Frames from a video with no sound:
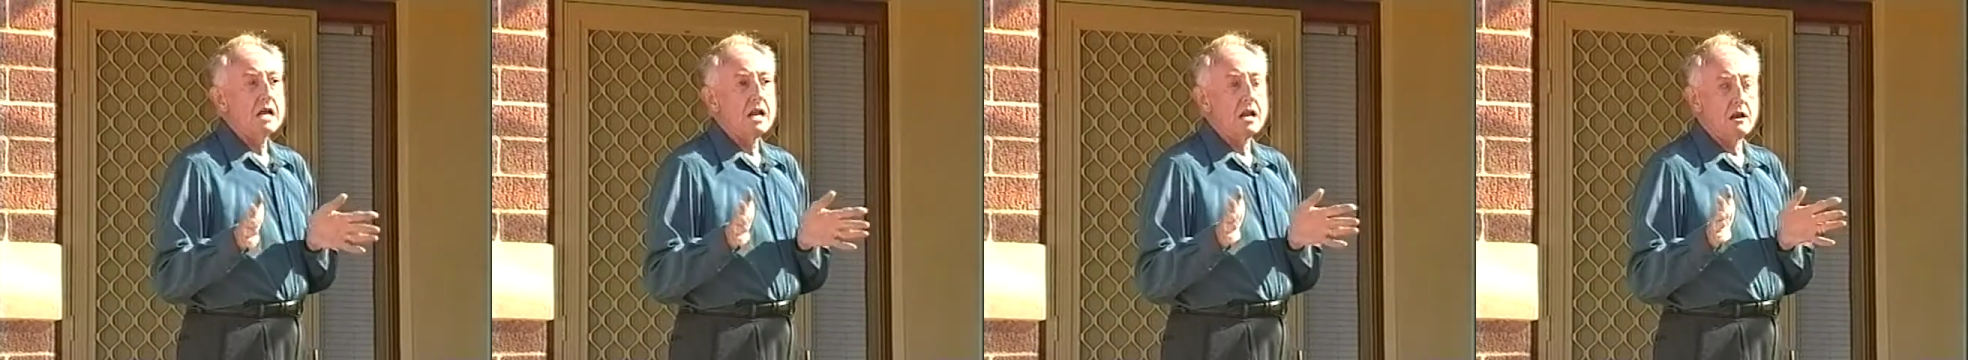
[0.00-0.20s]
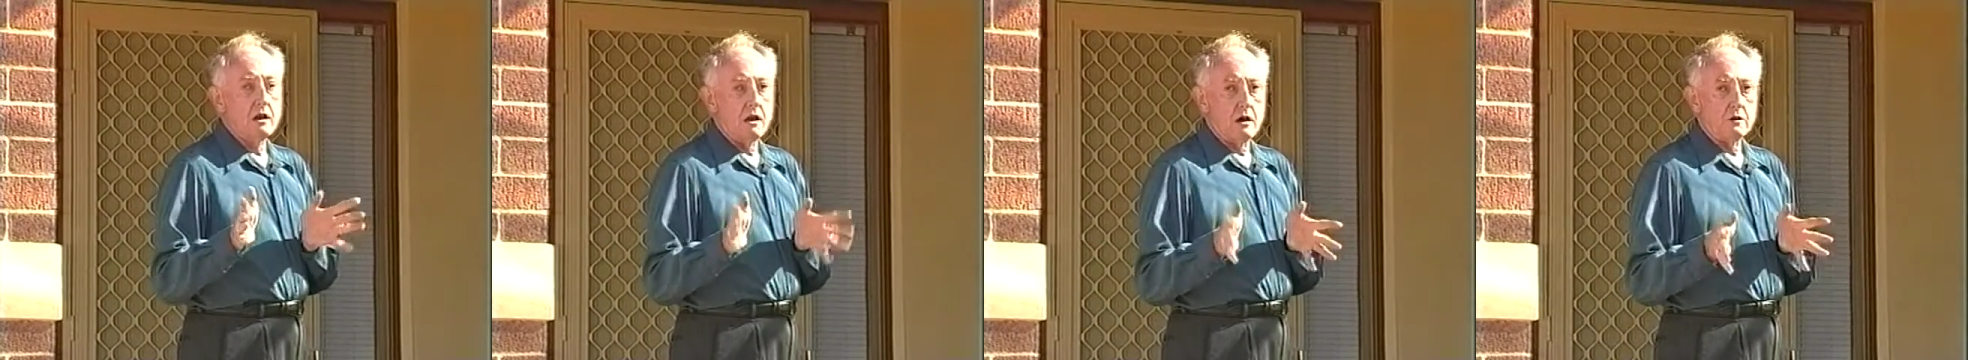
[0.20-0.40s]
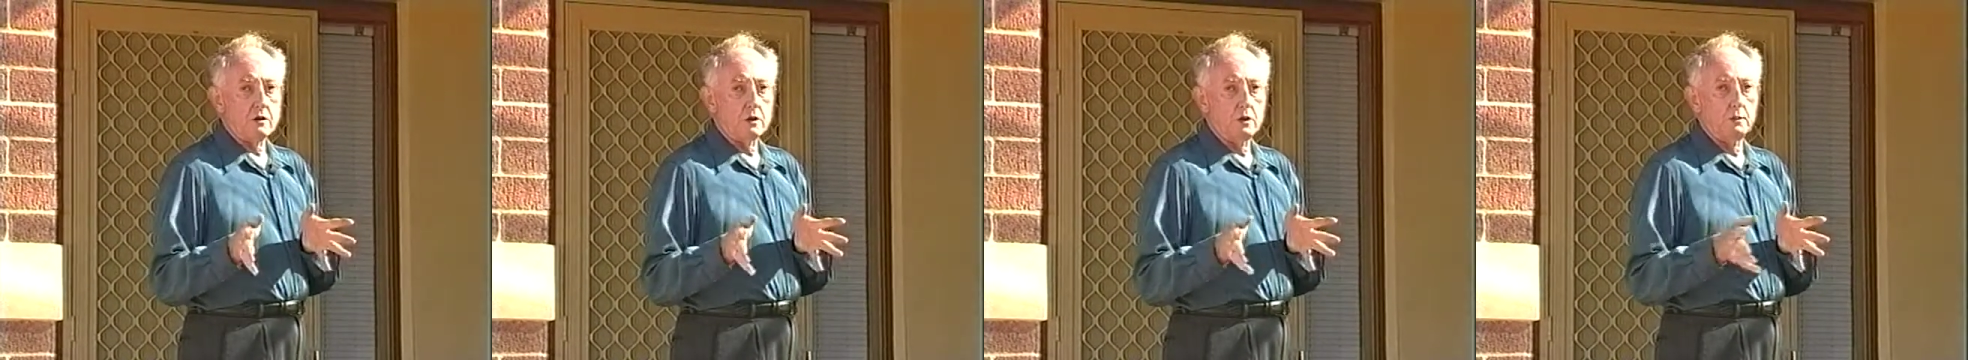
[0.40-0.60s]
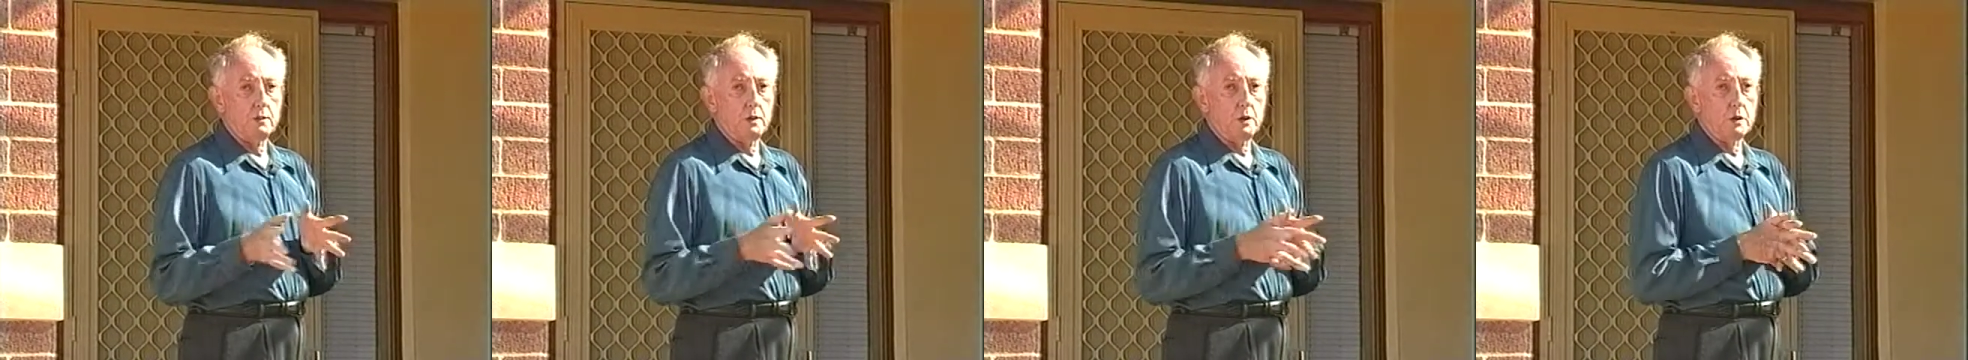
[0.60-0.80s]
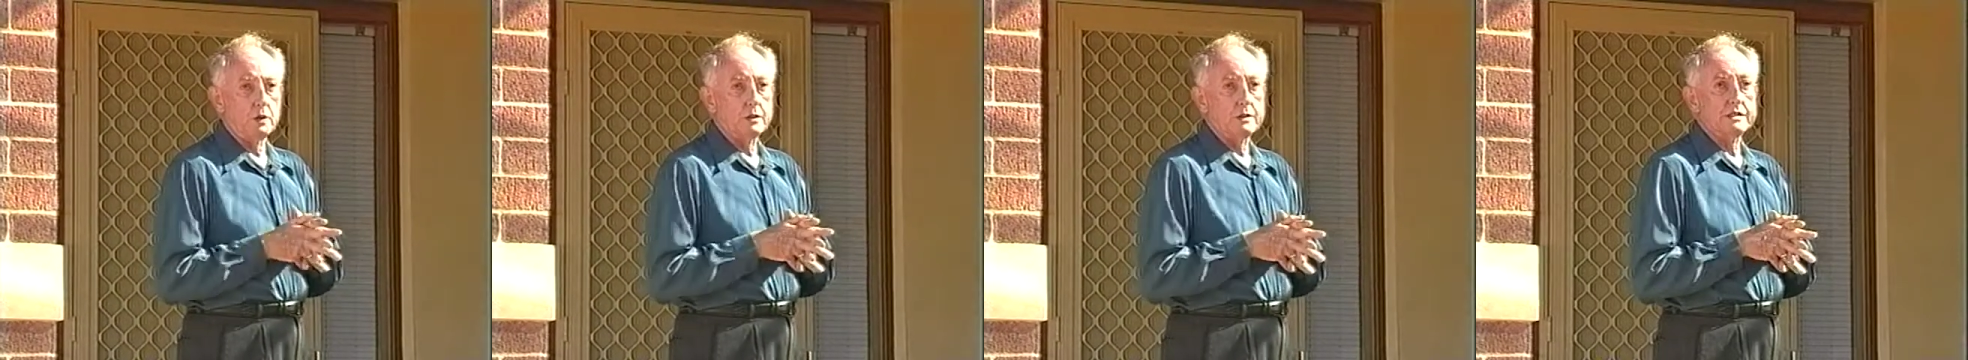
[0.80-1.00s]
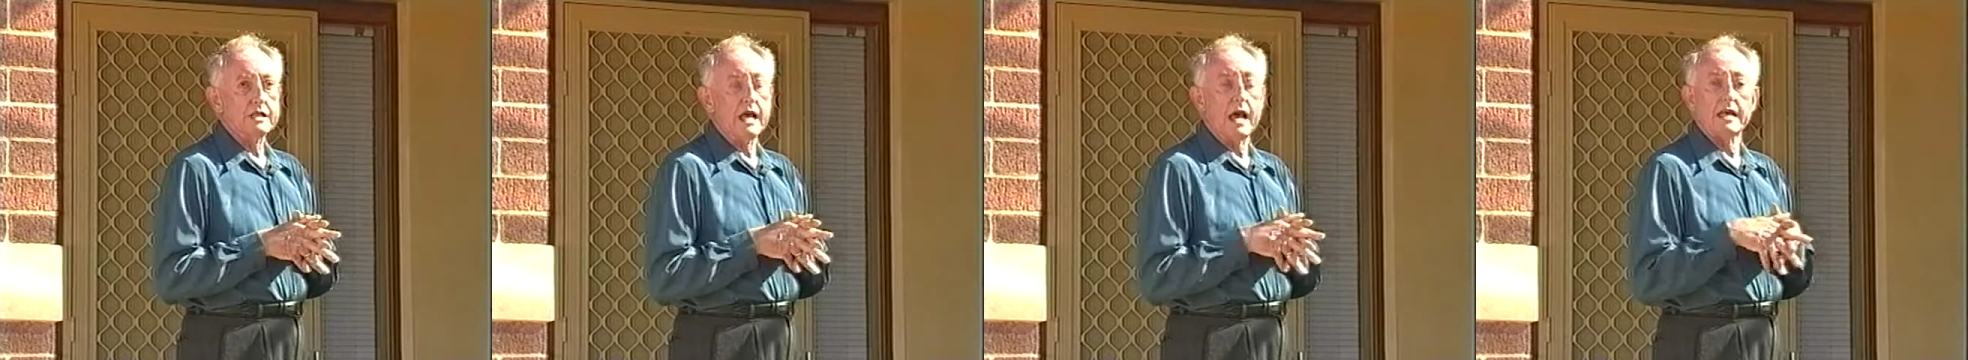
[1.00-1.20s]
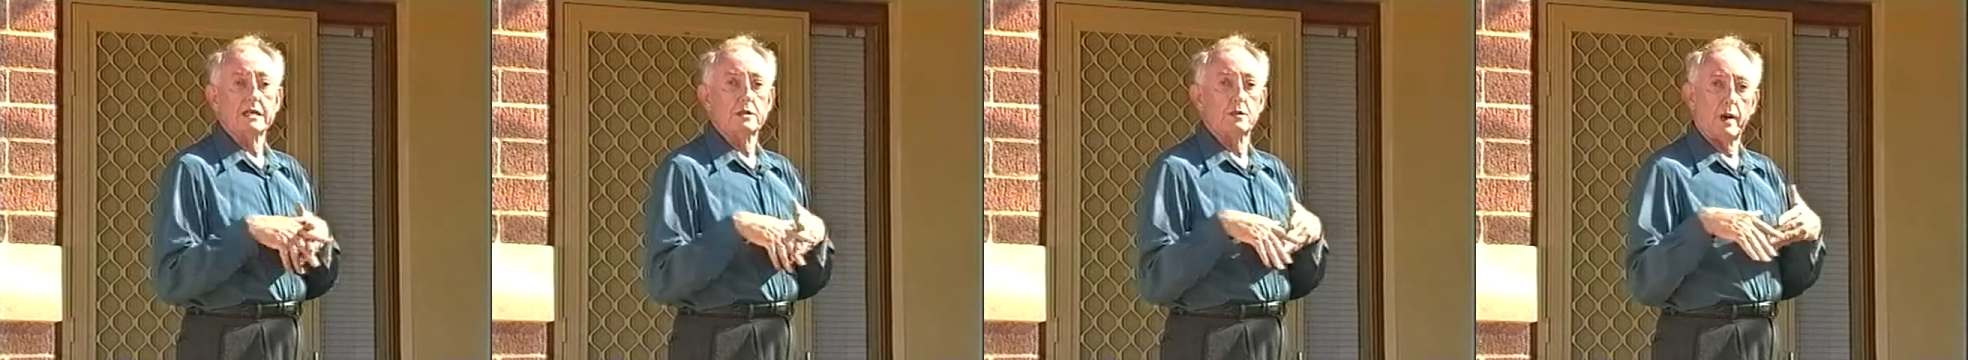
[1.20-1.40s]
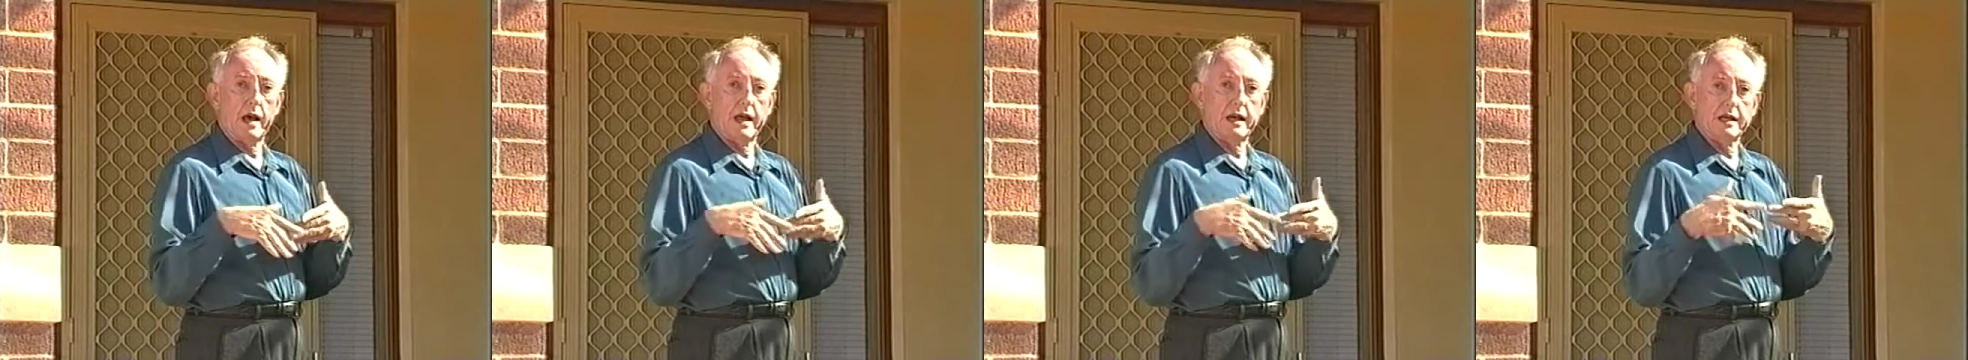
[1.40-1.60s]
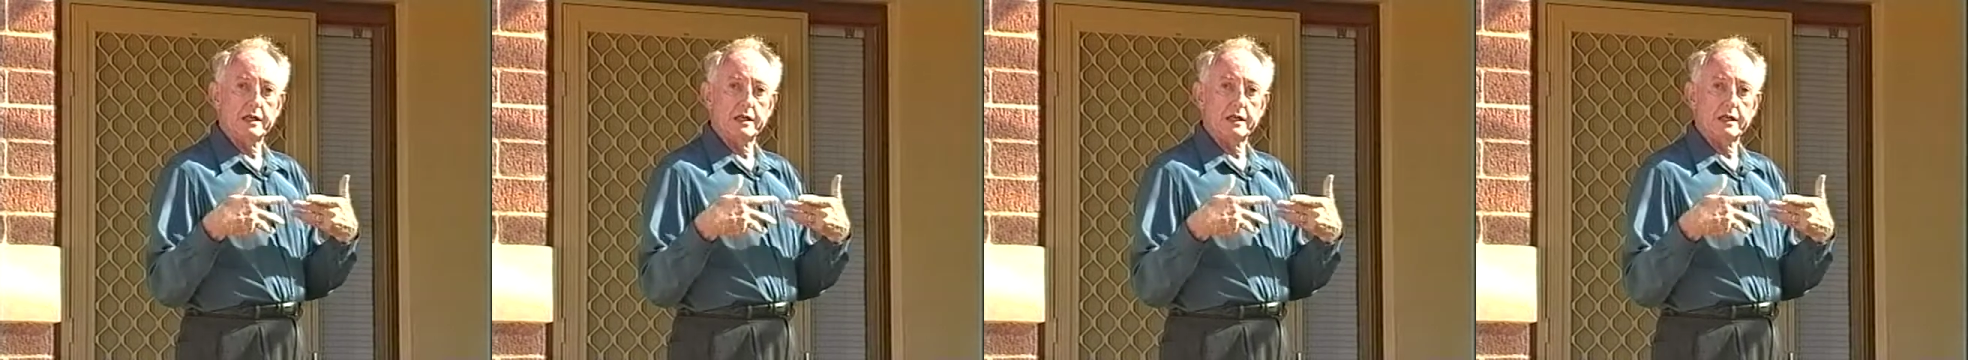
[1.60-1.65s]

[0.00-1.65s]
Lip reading: local books as well